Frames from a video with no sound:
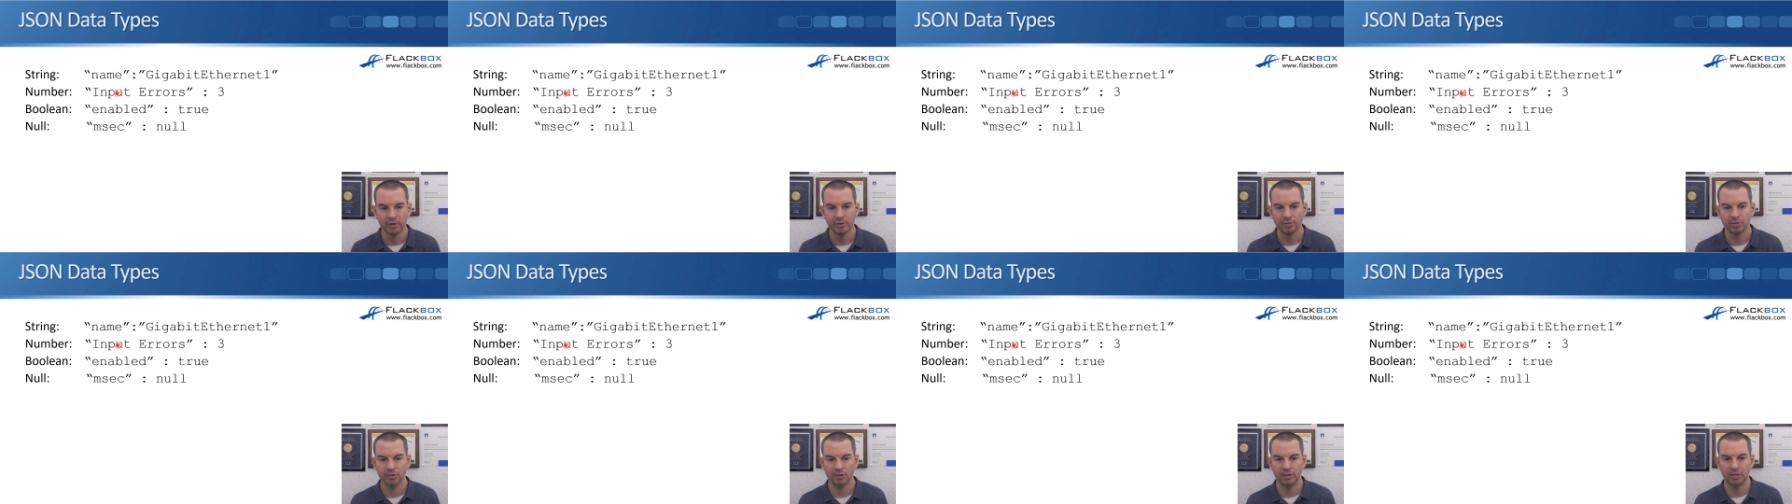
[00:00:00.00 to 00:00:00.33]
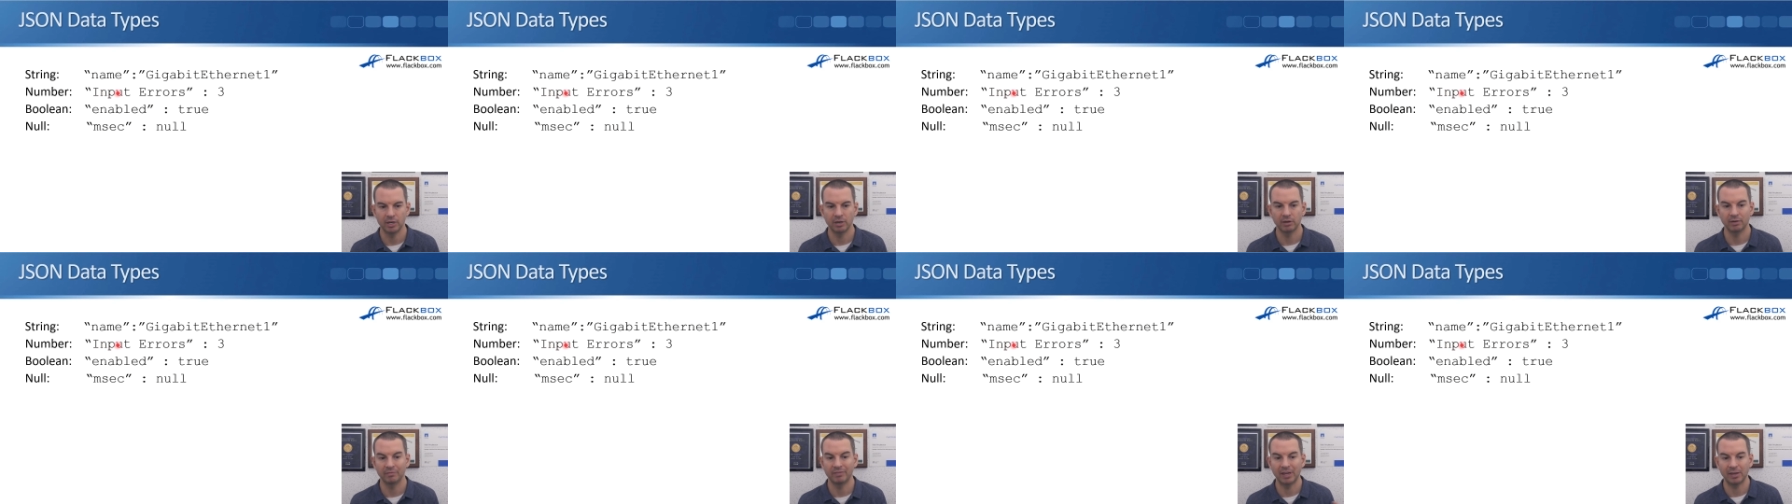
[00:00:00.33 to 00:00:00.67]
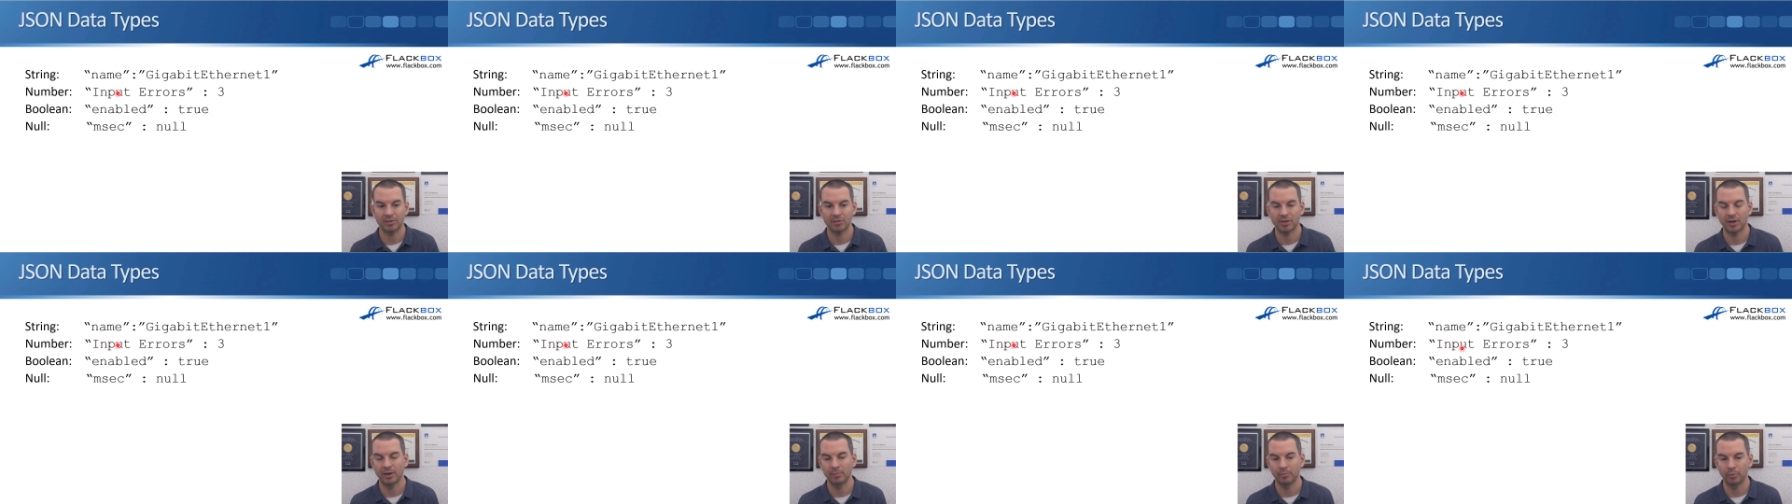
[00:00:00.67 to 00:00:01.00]
So here, the
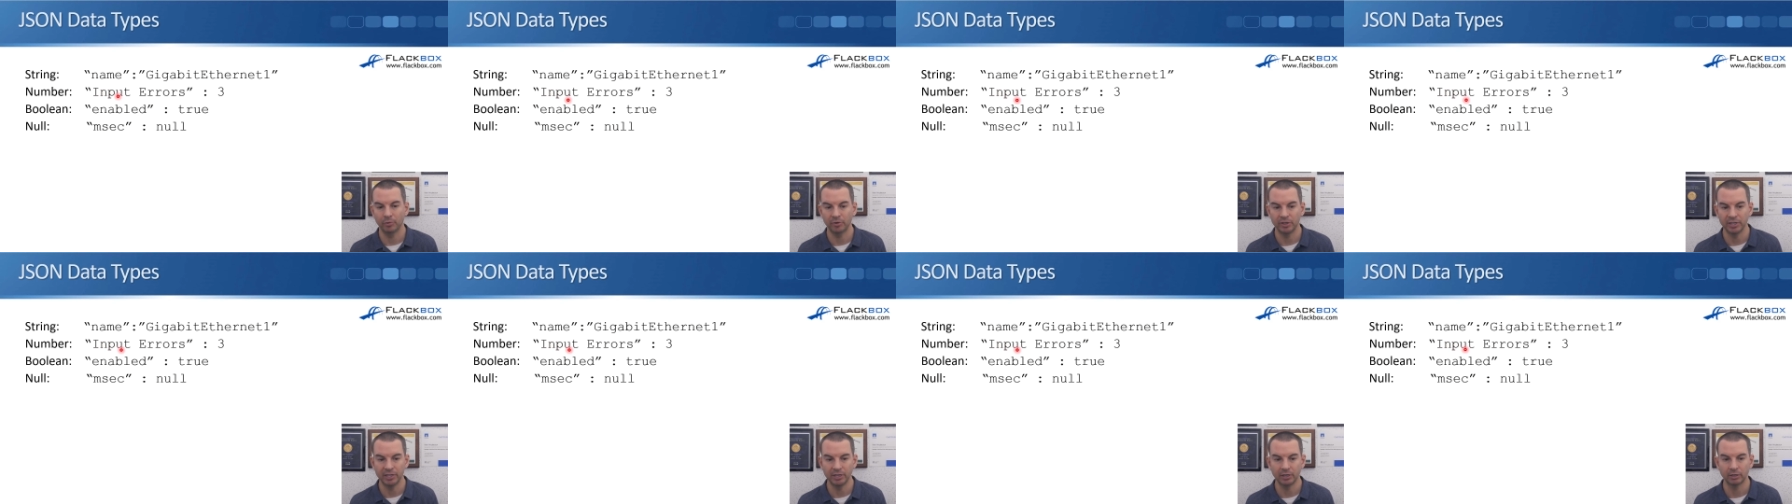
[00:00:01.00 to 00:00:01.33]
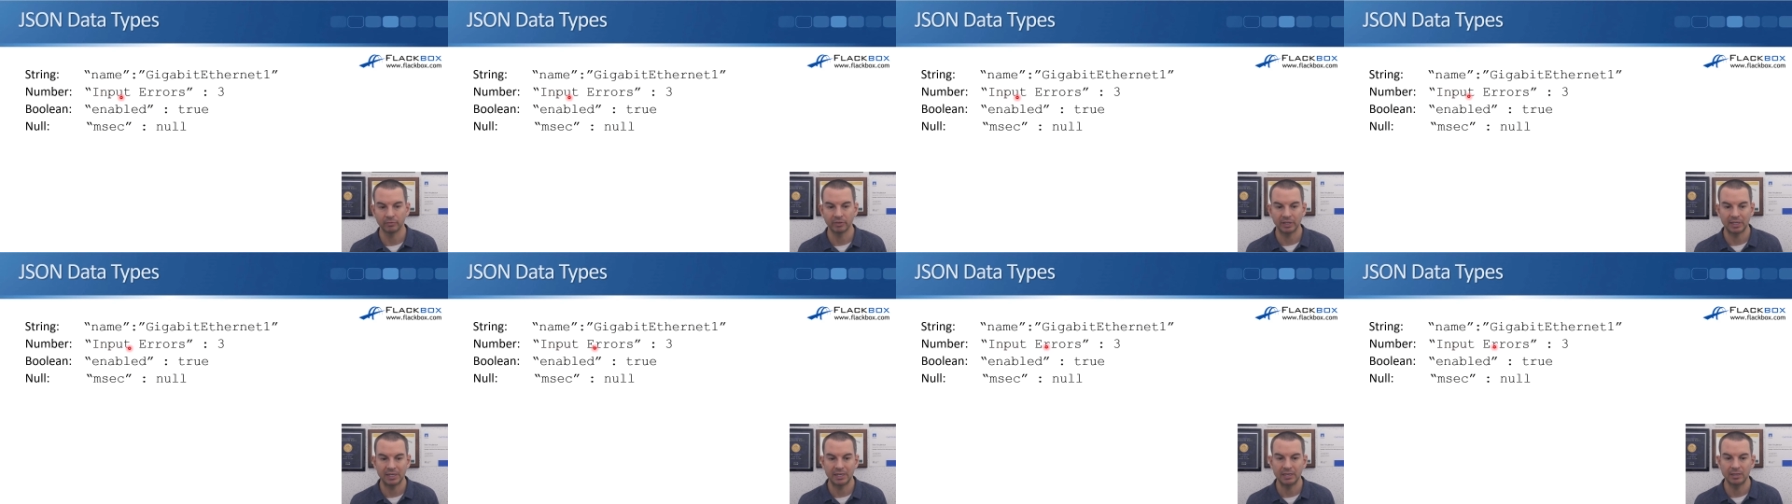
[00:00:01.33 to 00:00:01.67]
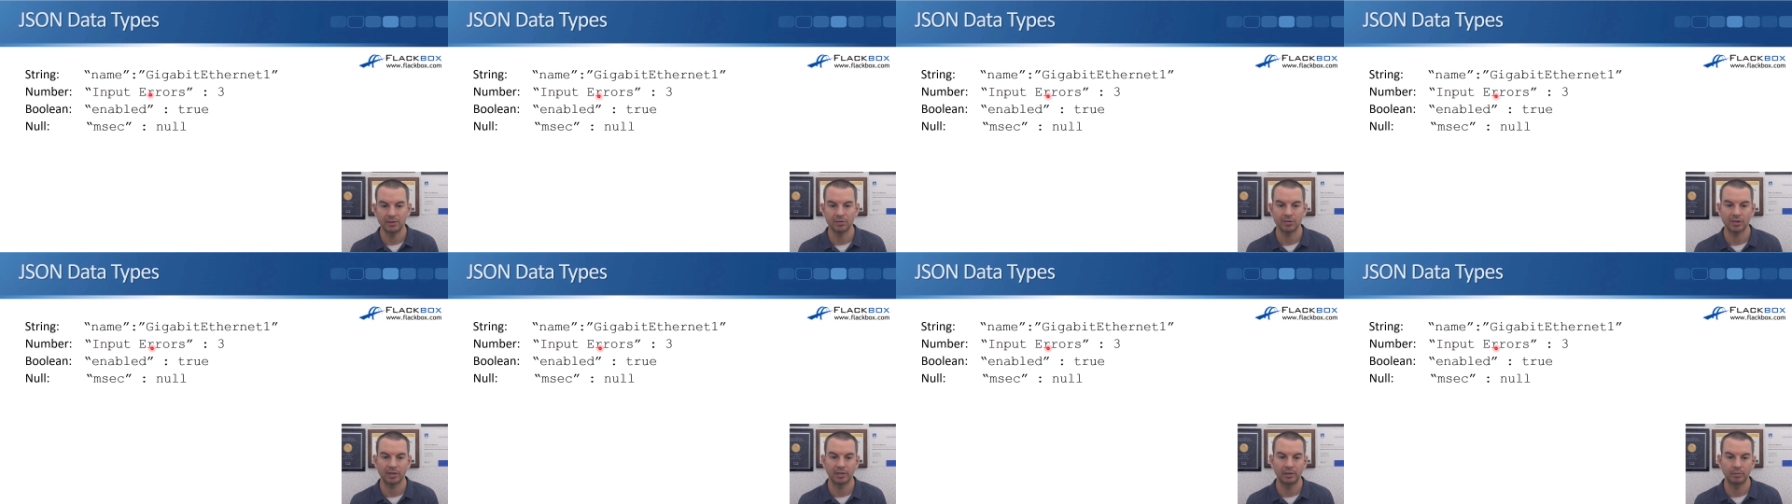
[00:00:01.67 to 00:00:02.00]
example here, the
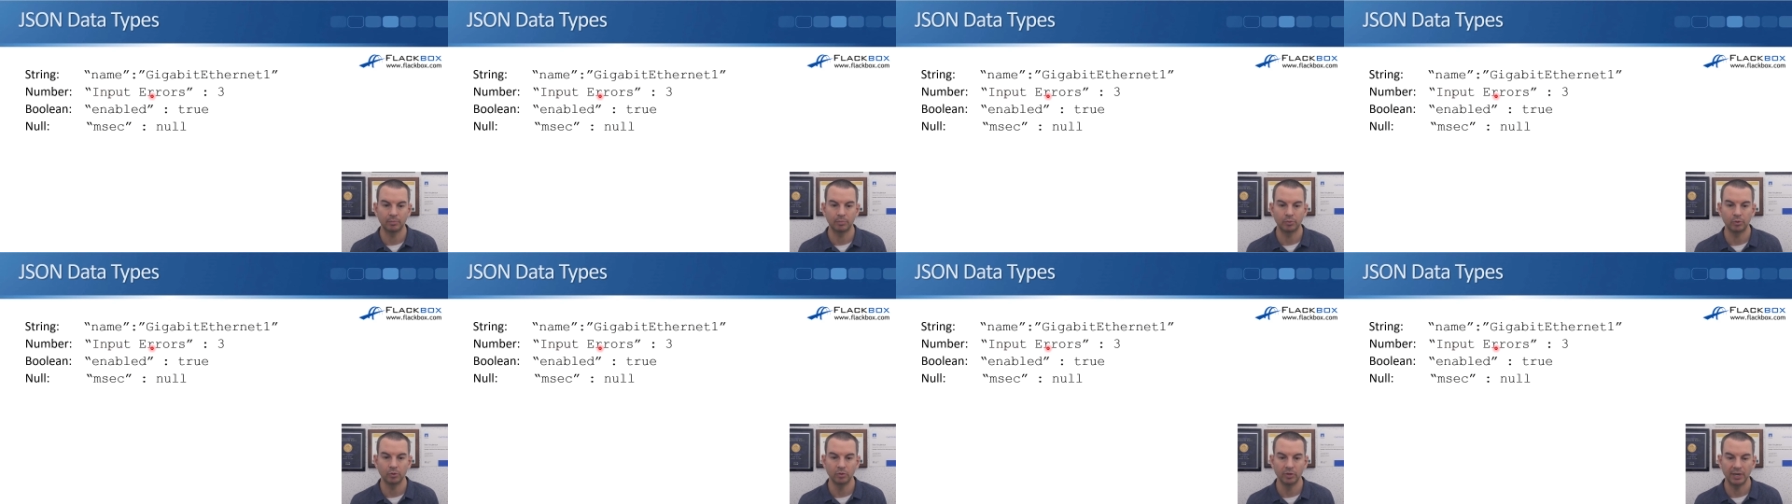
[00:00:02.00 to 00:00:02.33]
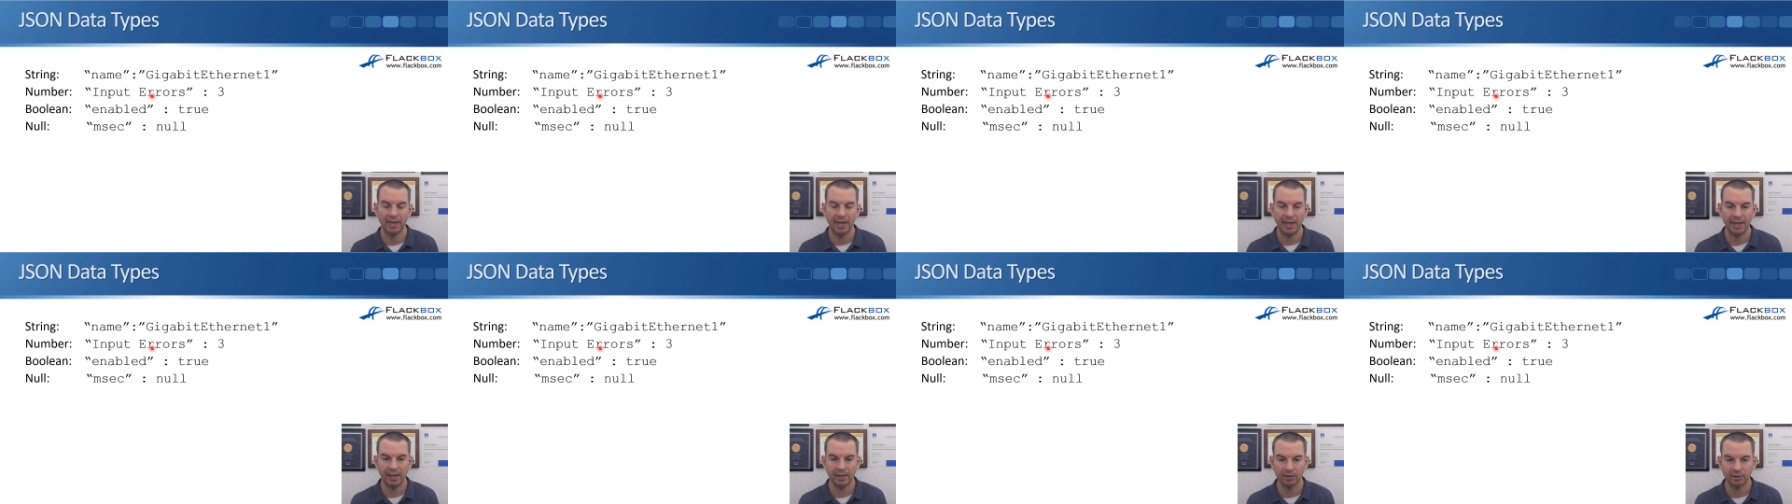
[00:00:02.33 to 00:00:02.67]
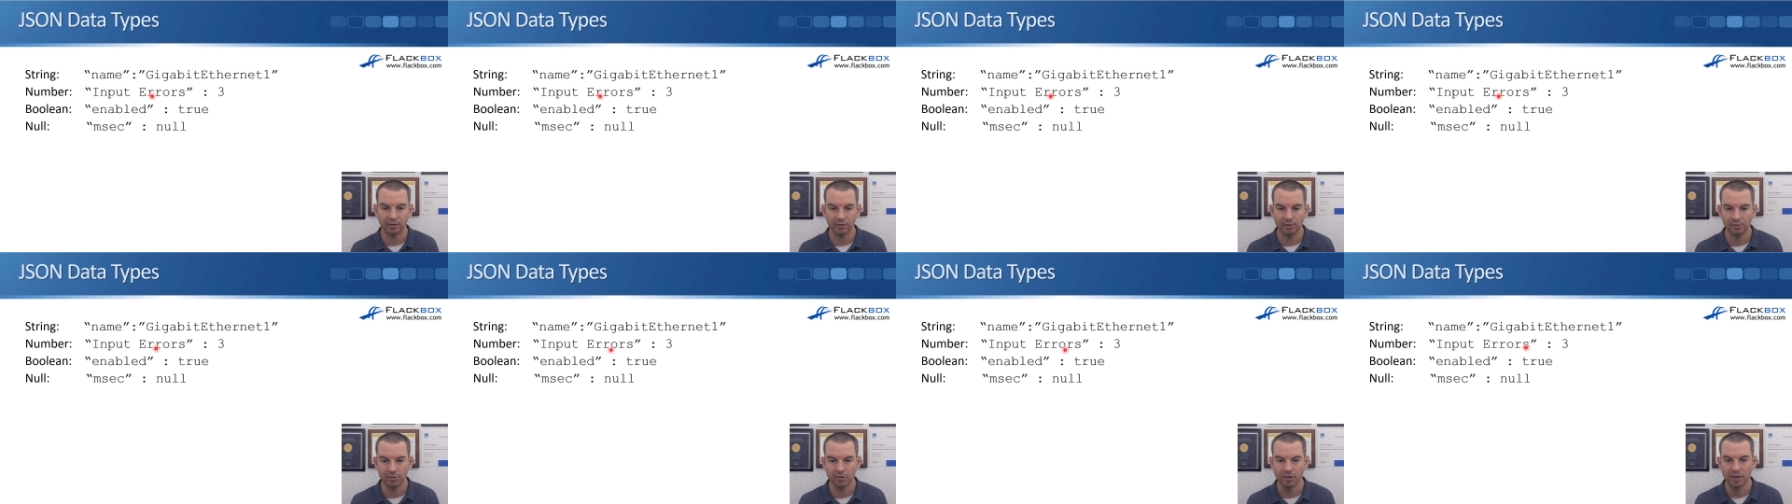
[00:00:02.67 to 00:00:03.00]
key is input
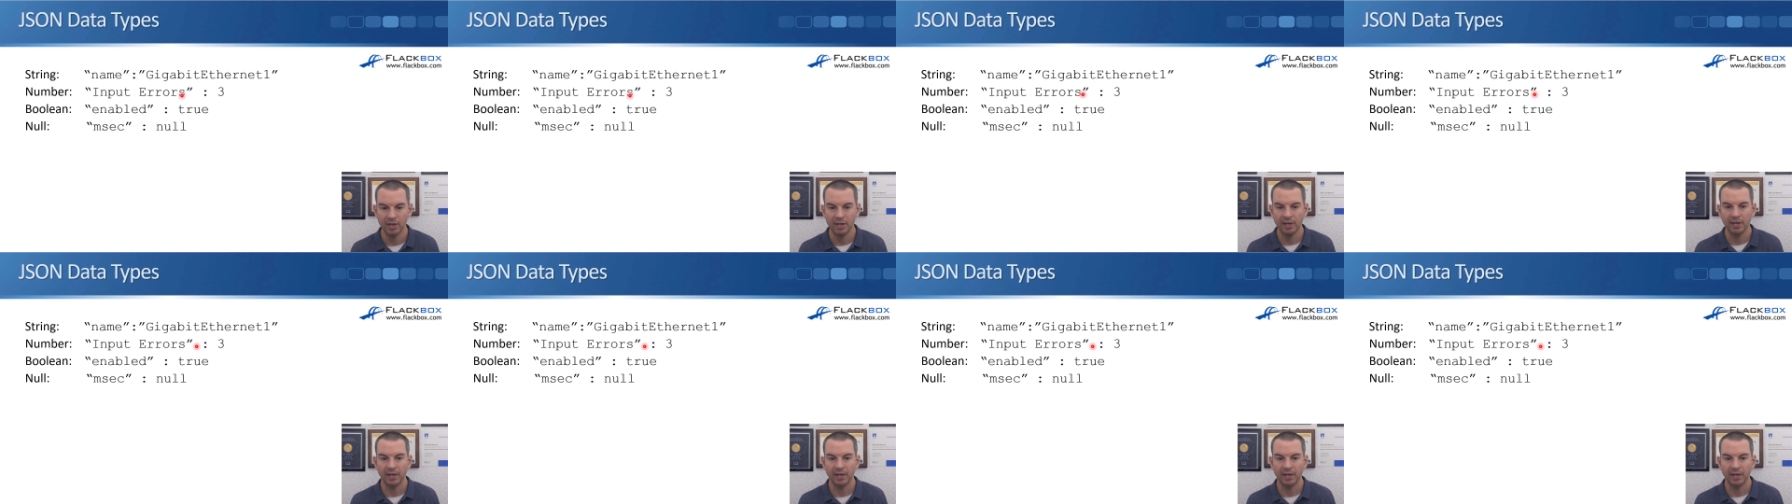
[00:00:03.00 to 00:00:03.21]
errors,